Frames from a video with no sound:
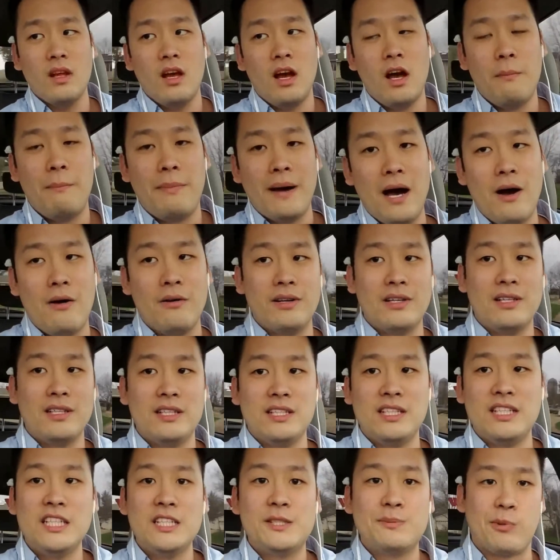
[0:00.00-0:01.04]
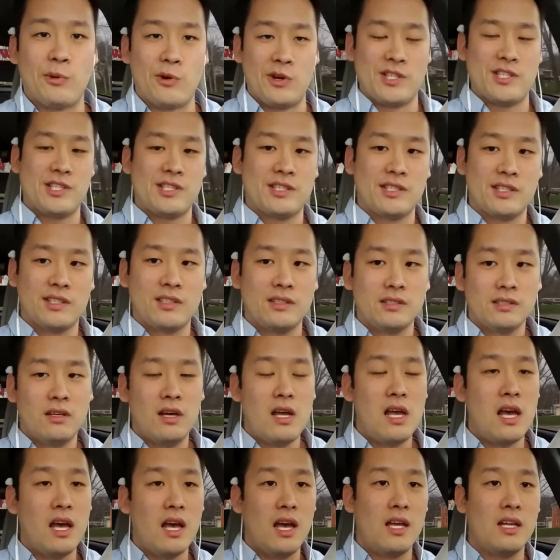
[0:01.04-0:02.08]
about esports,
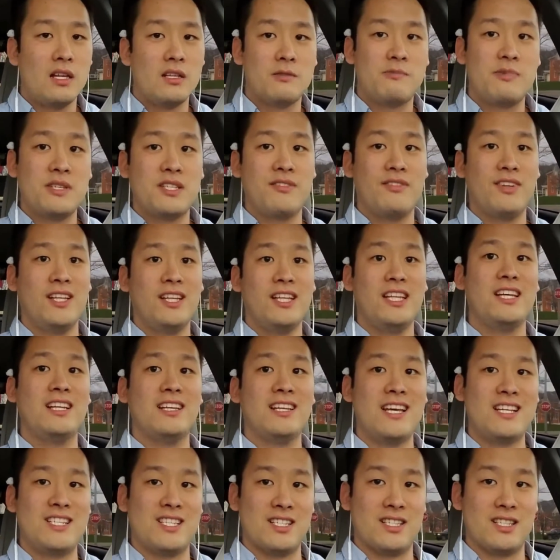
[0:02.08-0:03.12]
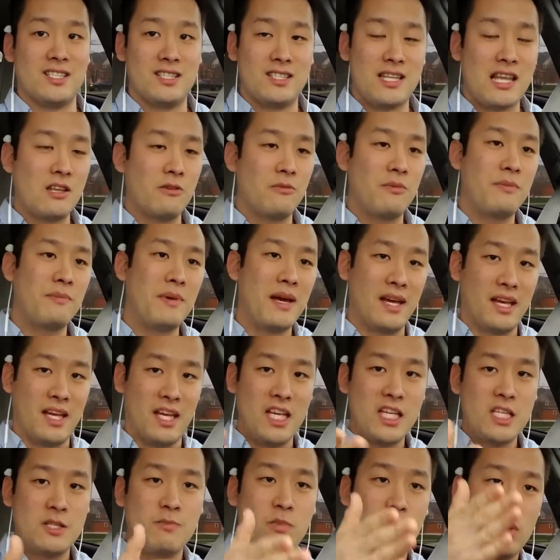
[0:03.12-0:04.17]
and specifically League of Legends. That would be my
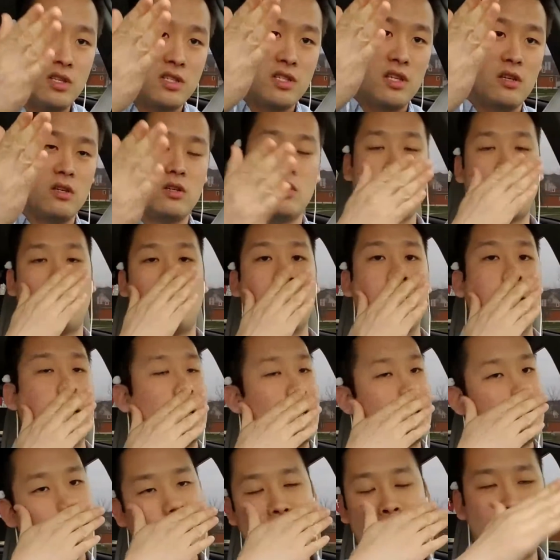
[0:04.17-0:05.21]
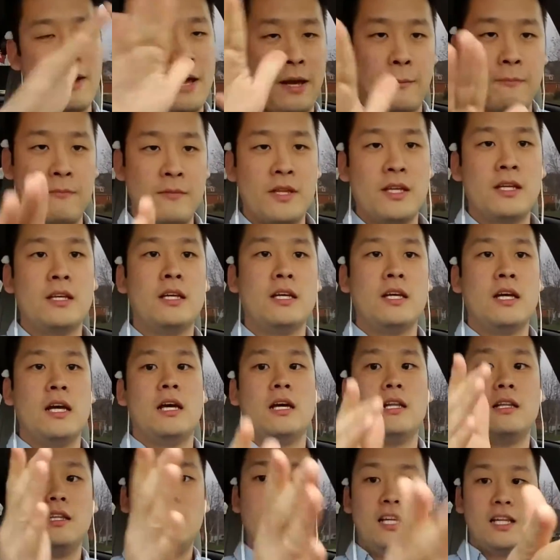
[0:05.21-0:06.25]
esports. No, I take that back.
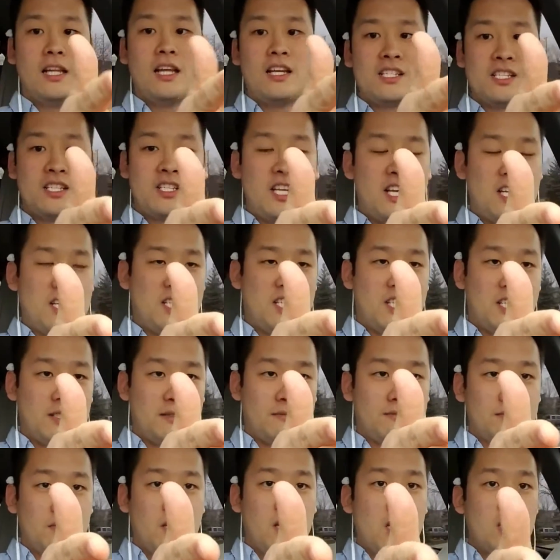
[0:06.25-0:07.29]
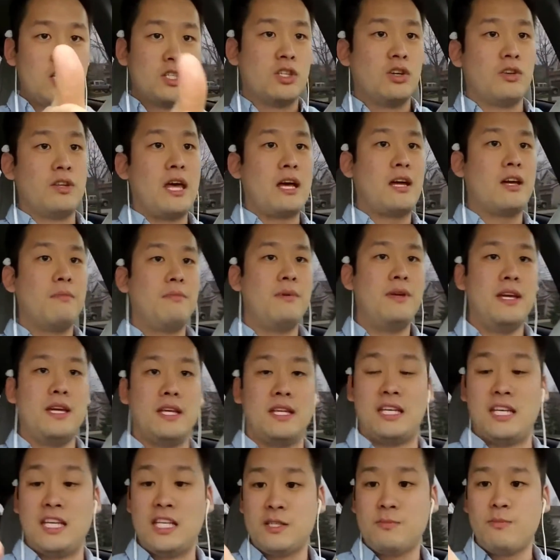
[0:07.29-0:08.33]
League of Legends niche. So that could be in
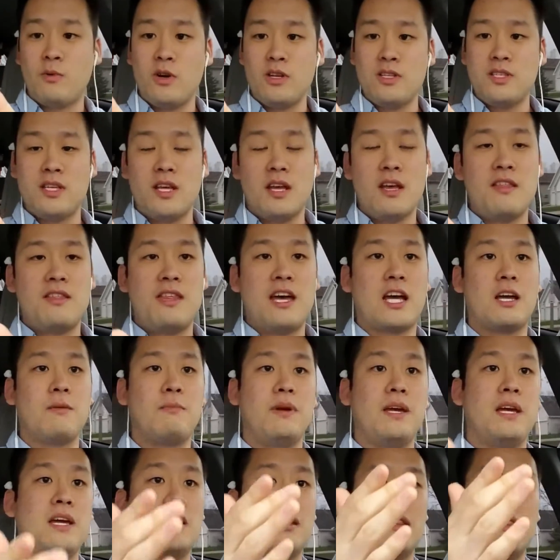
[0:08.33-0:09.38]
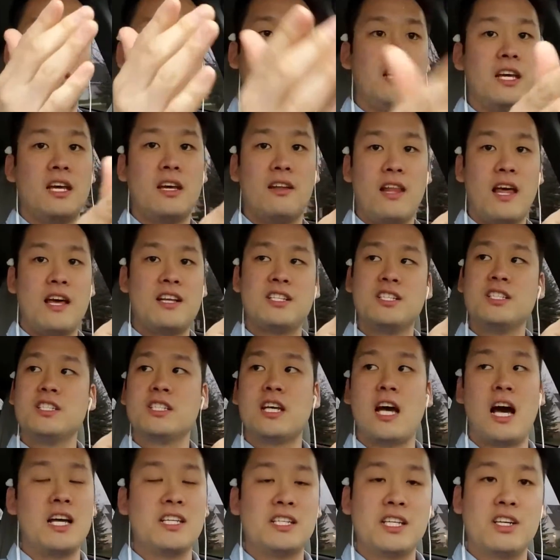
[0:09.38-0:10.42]
esports. That could be in League of Legends
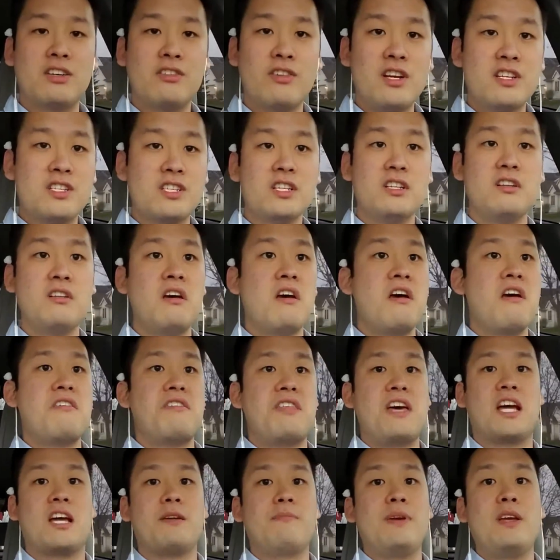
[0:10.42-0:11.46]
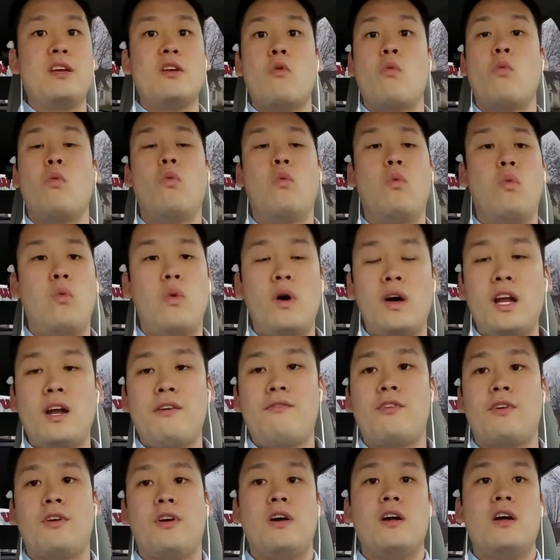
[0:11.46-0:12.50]
content creation. That could be
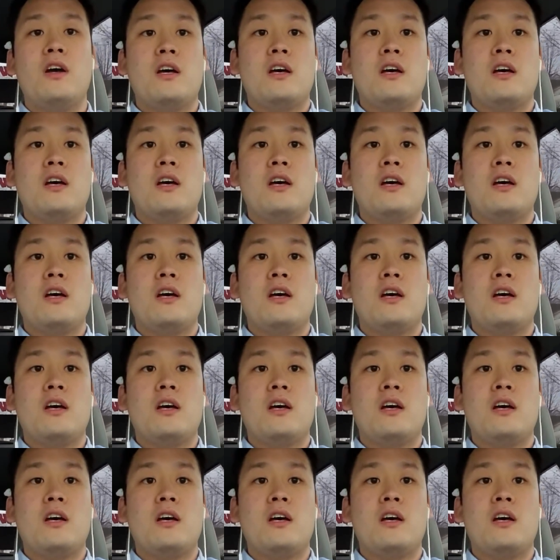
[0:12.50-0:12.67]
whatever,